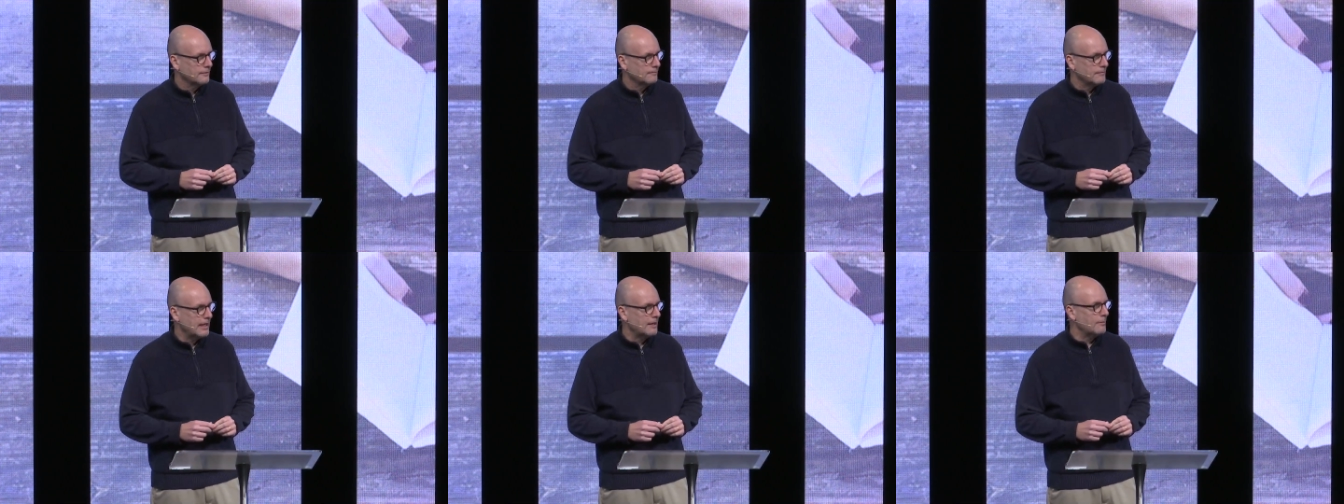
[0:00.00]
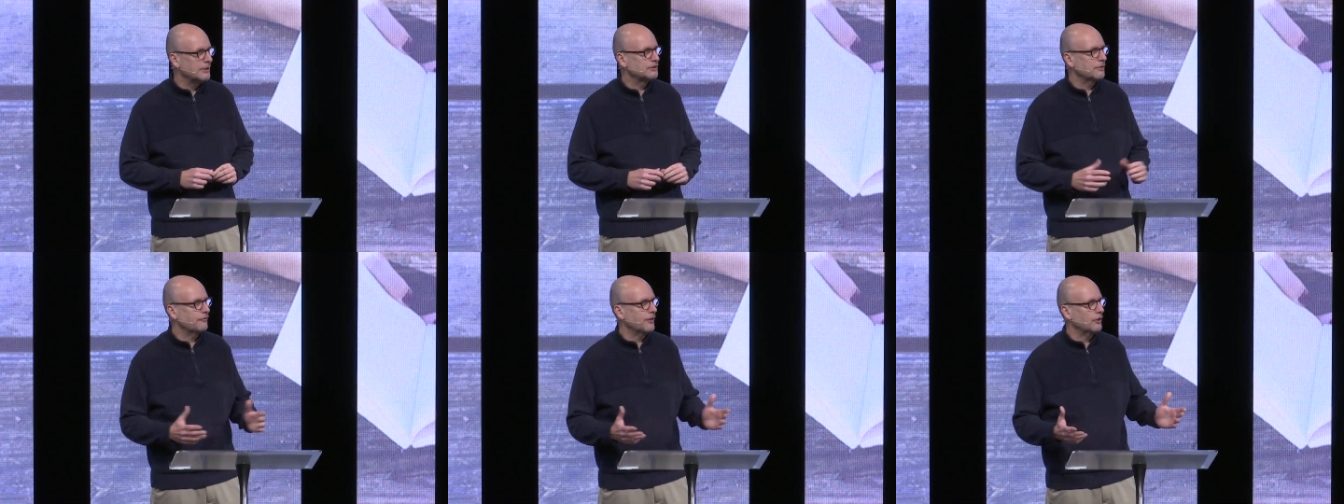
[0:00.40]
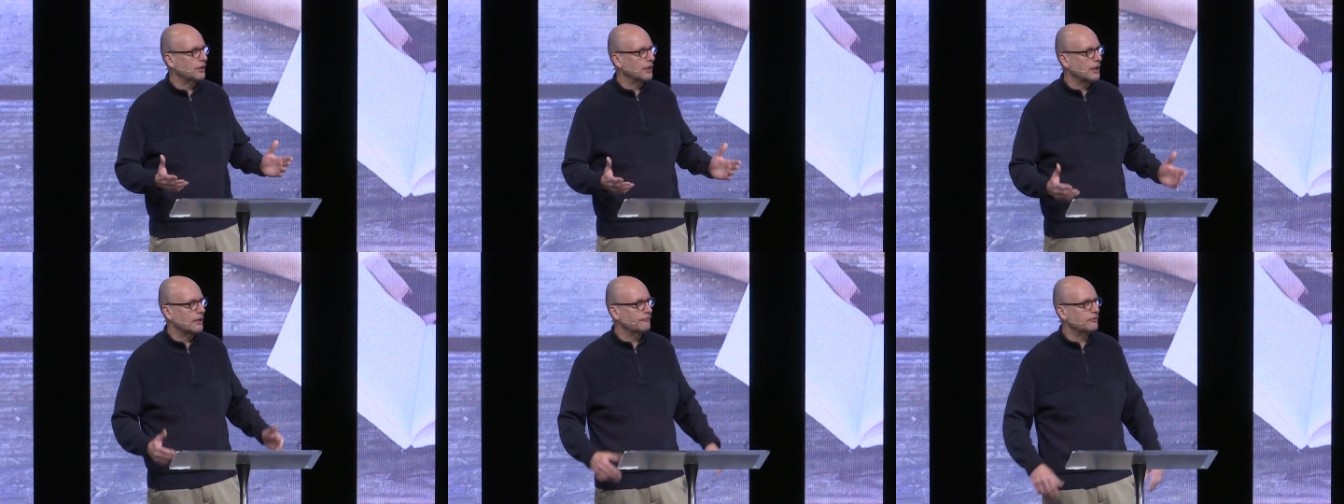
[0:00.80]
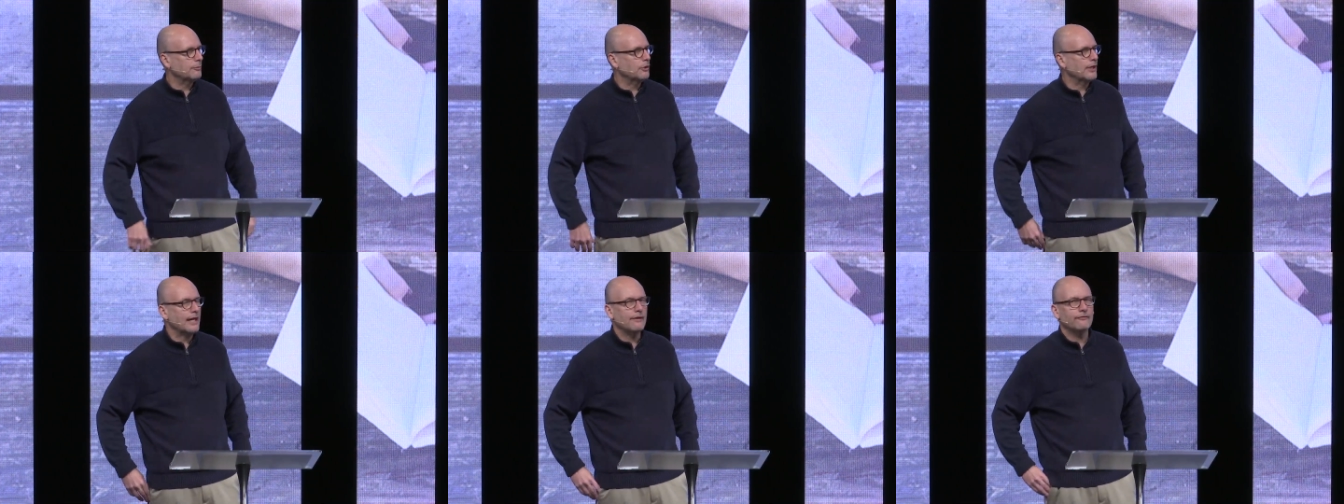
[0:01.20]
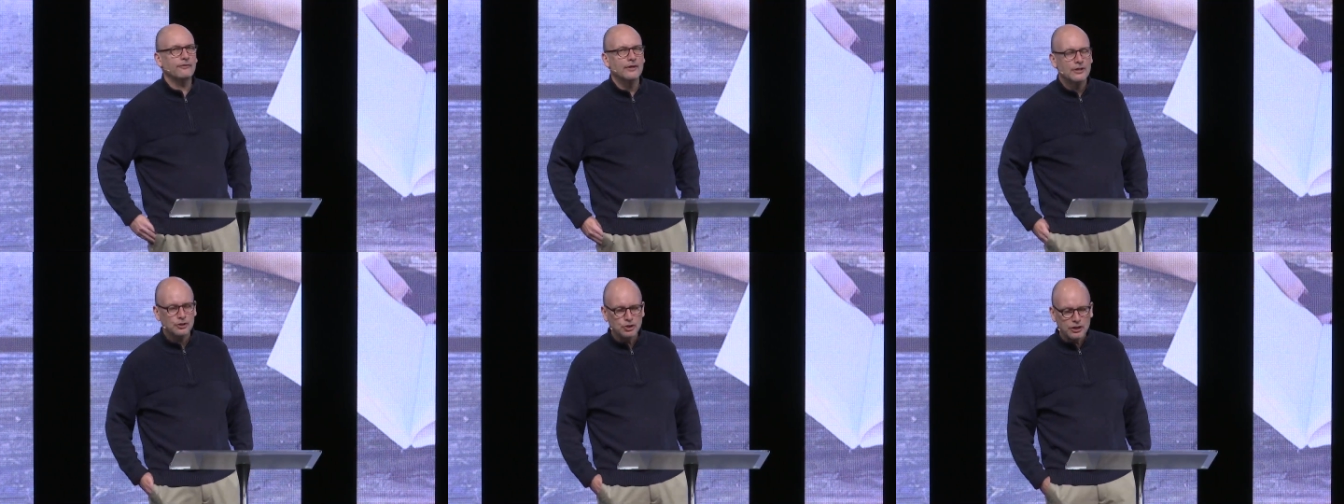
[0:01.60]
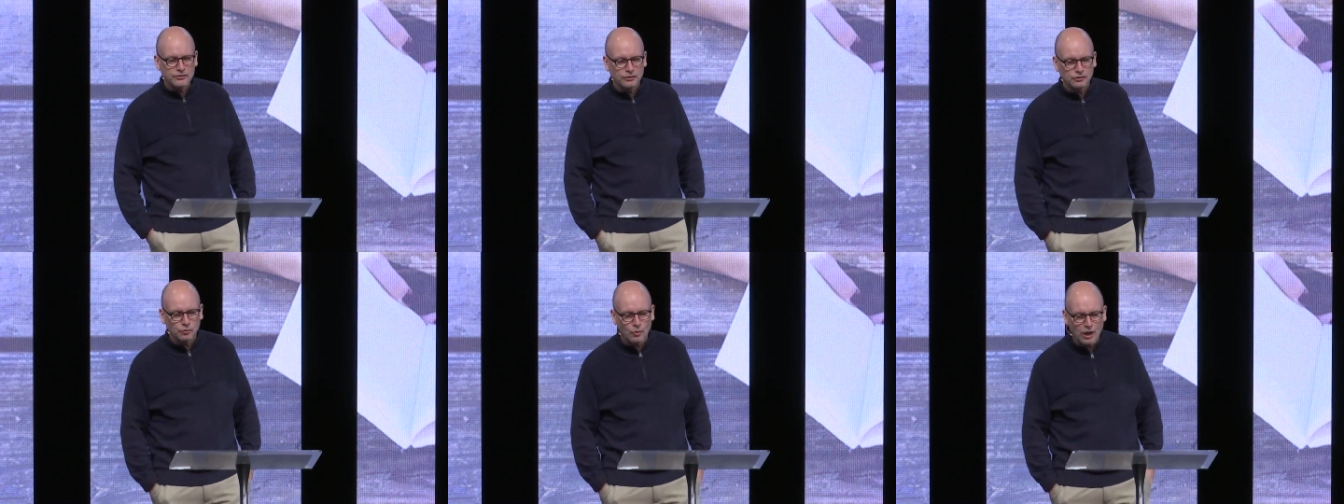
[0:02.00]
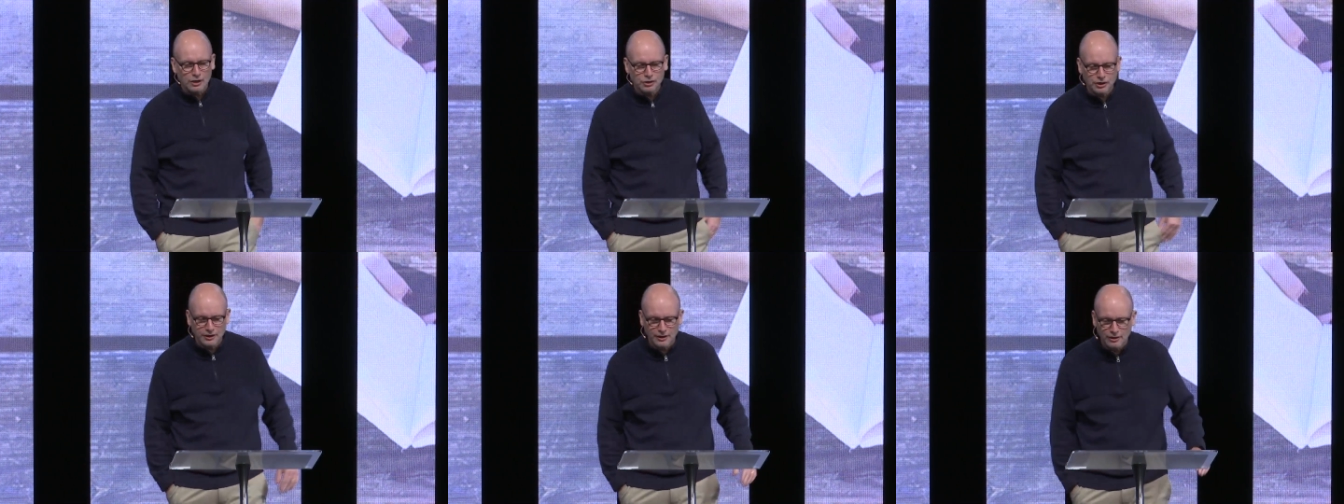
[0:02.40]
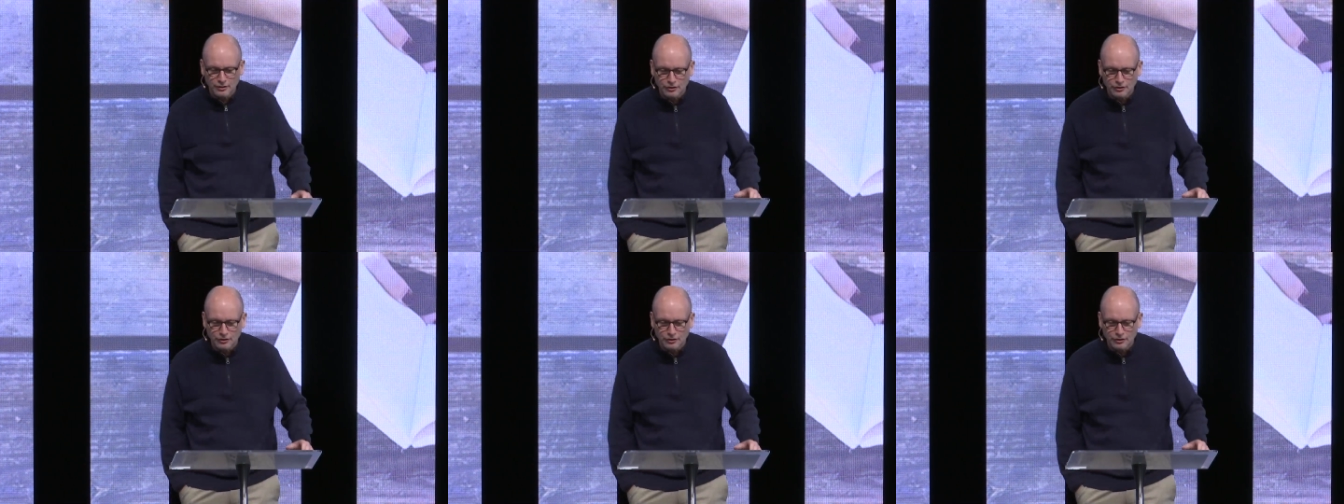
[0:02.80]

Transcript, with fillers: and it must have felt uncomfortable to have Jesus washing their